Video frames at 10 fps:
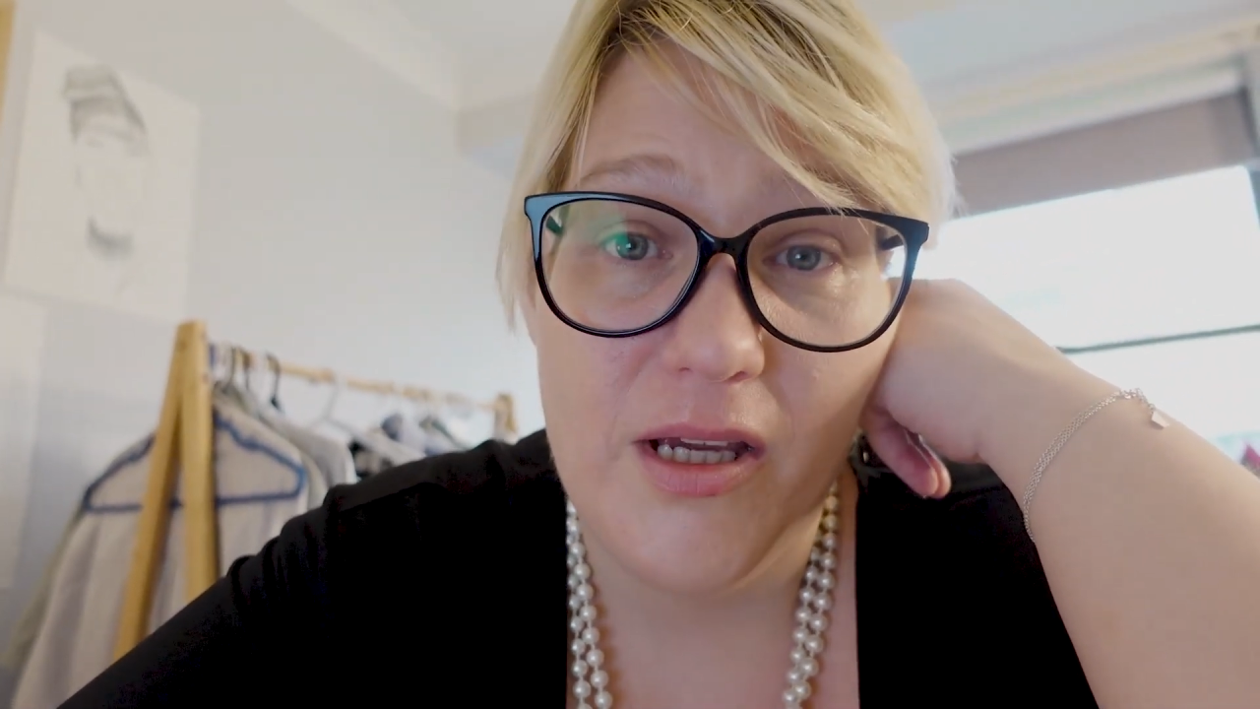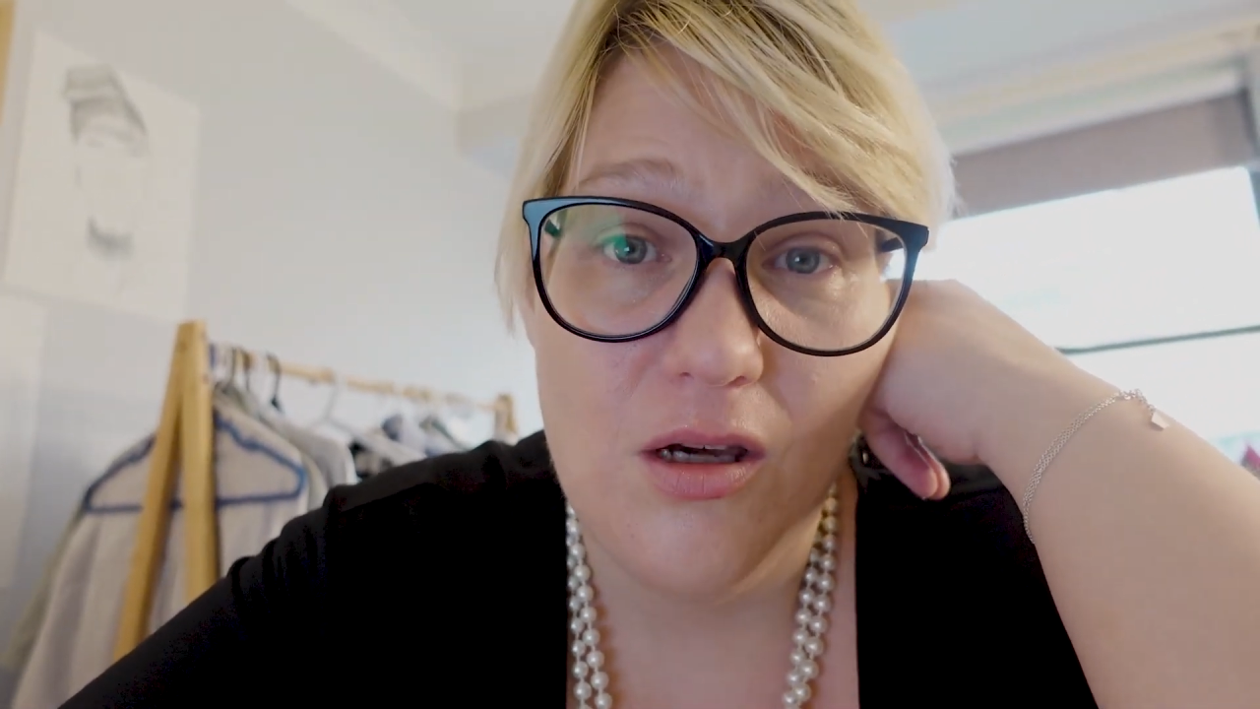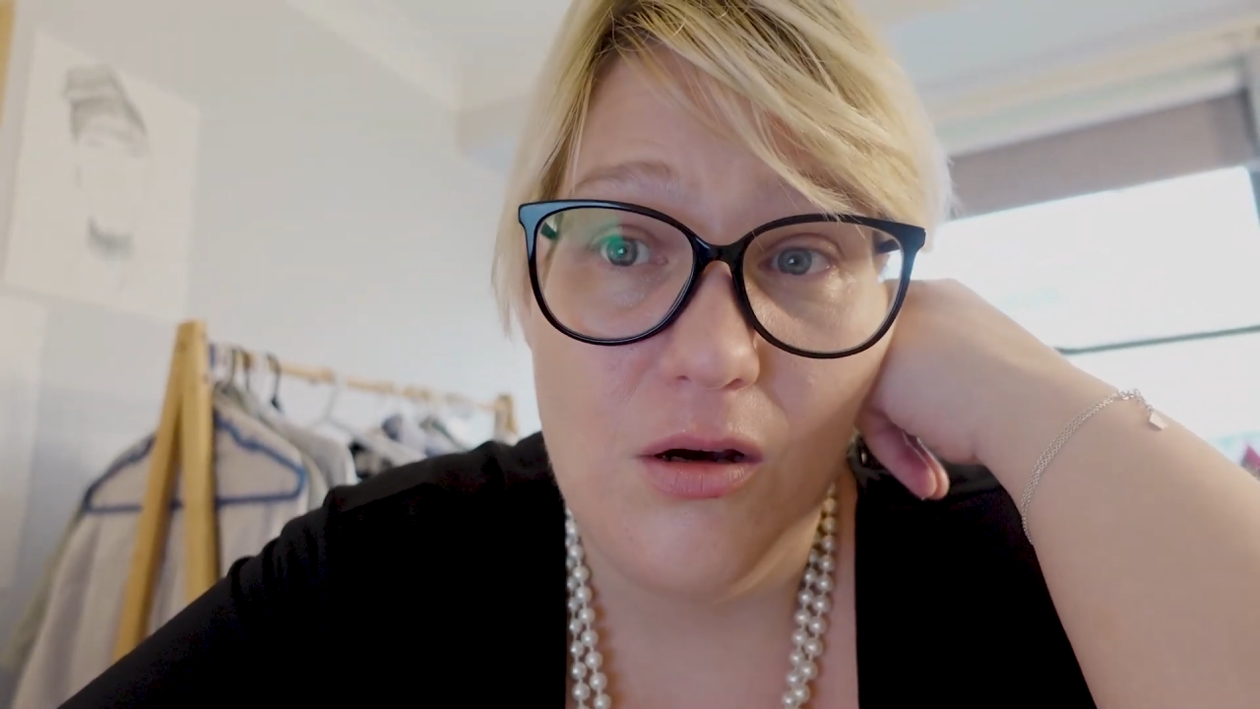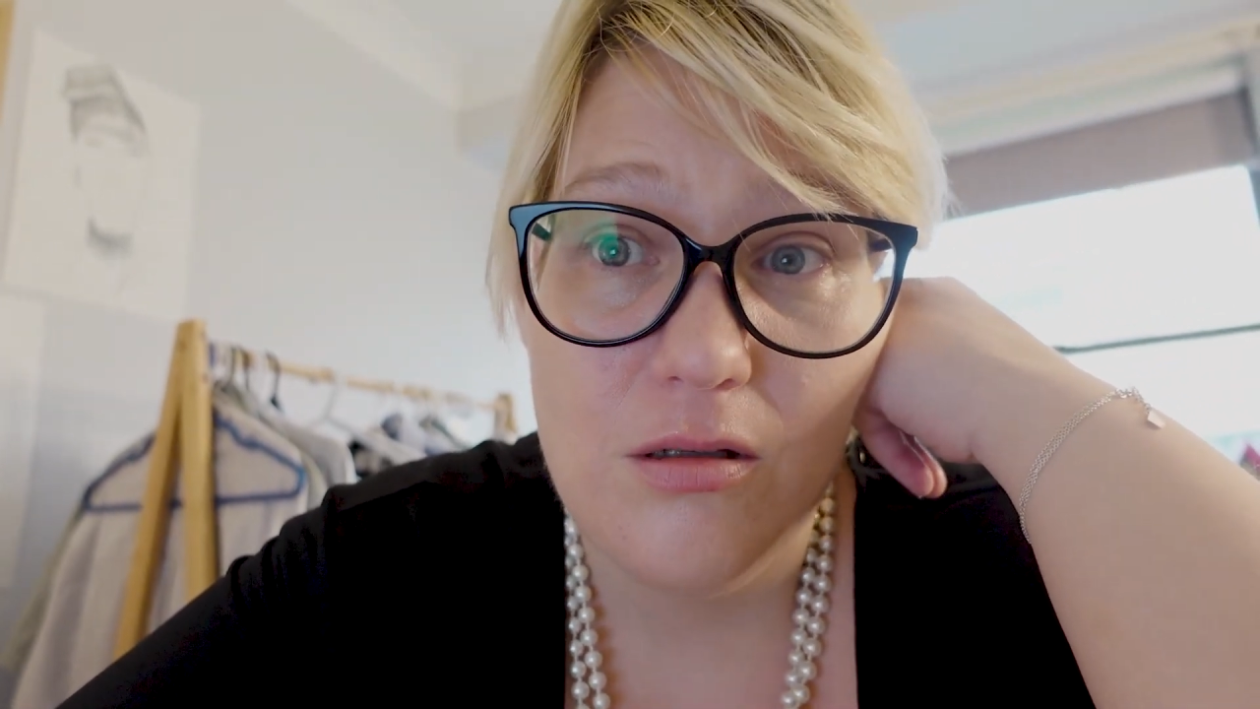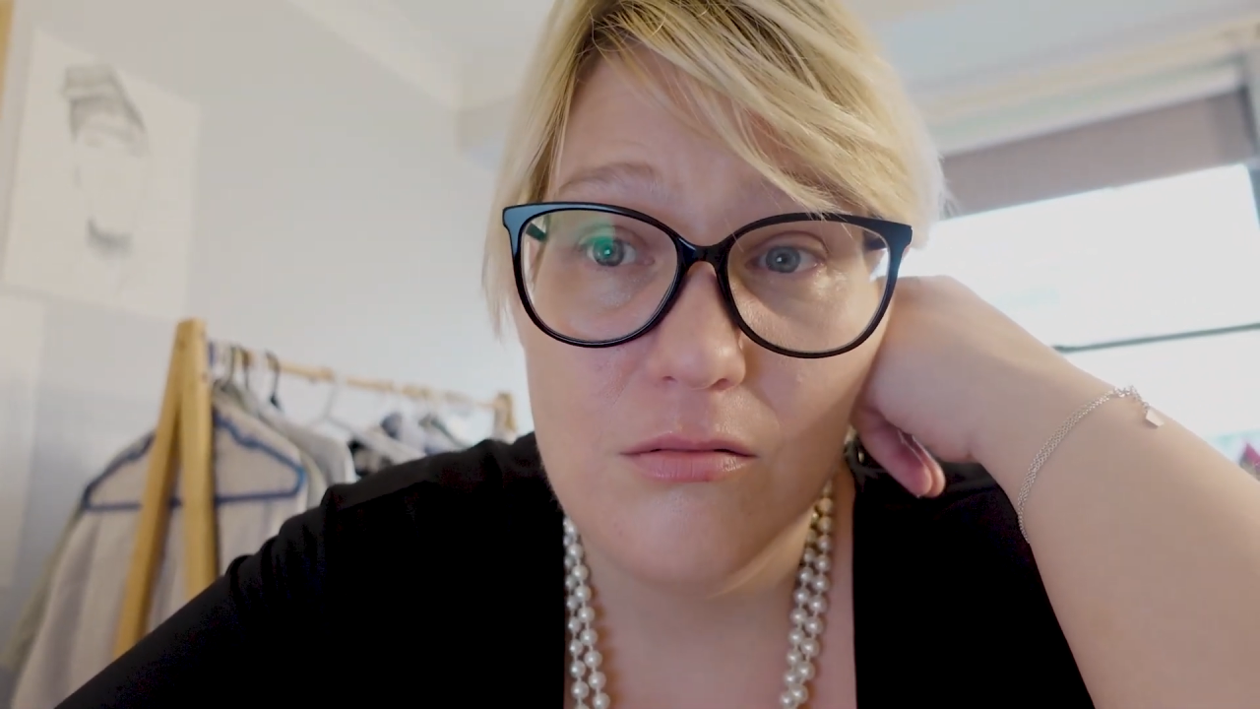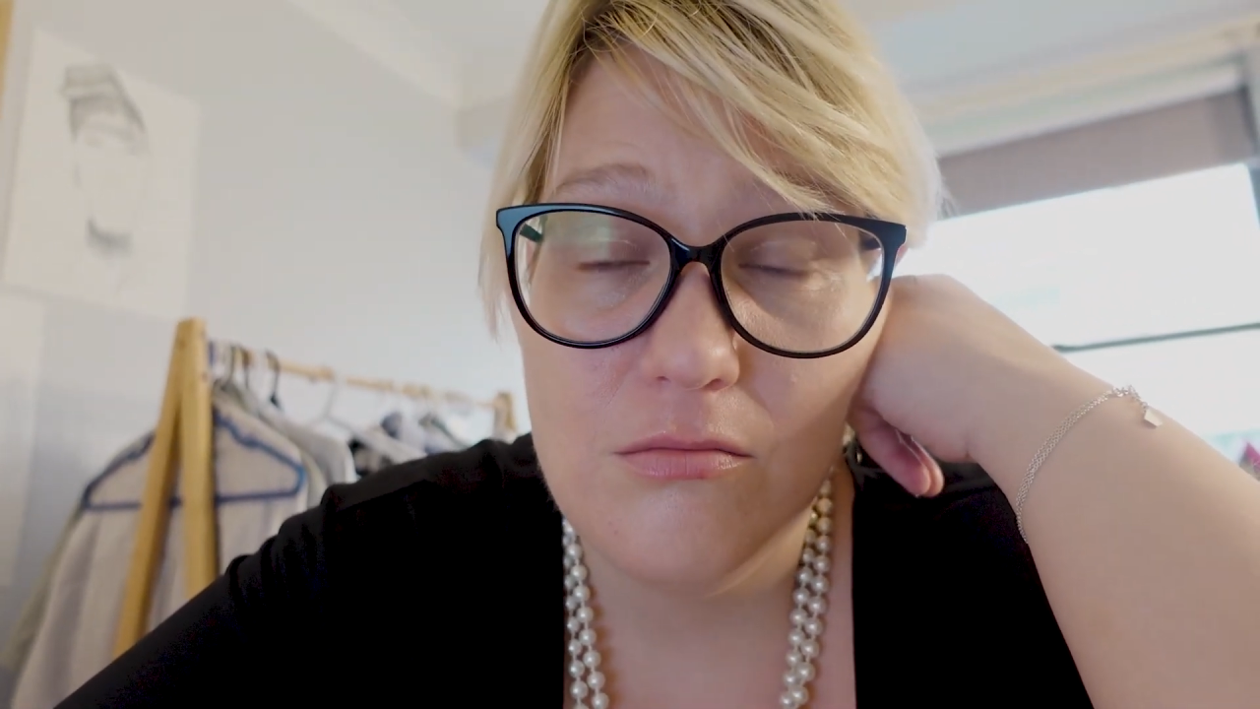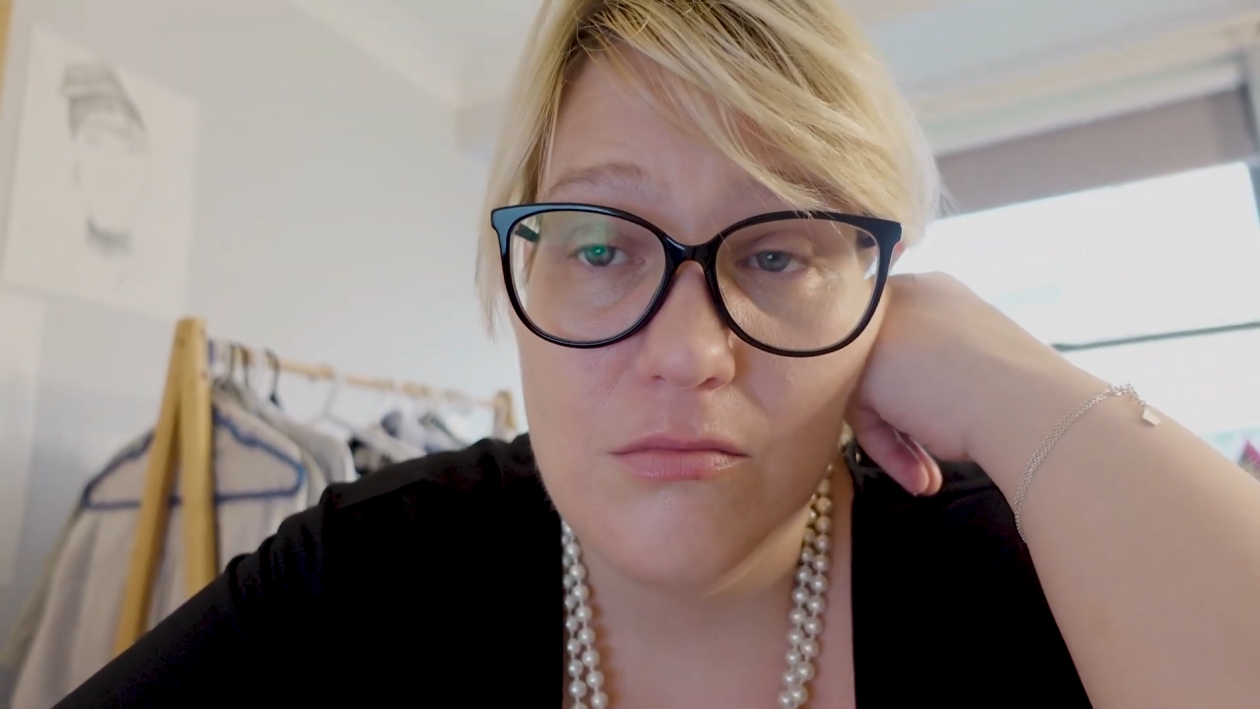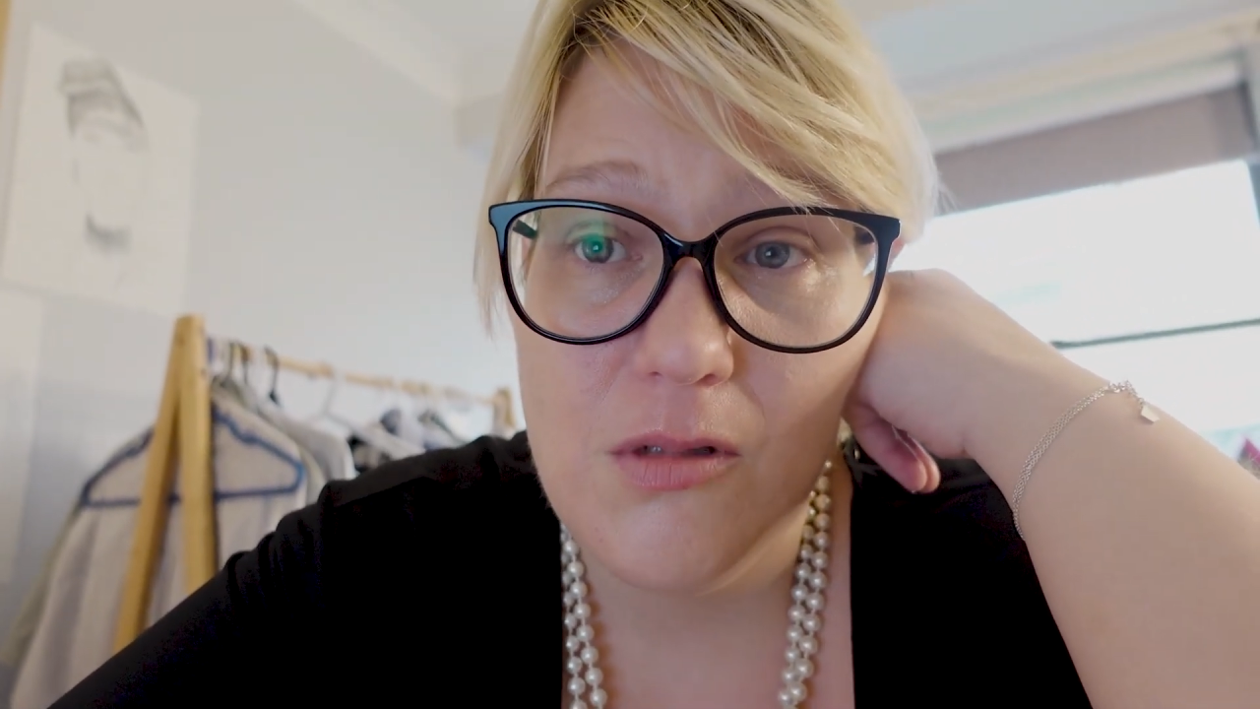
yarn,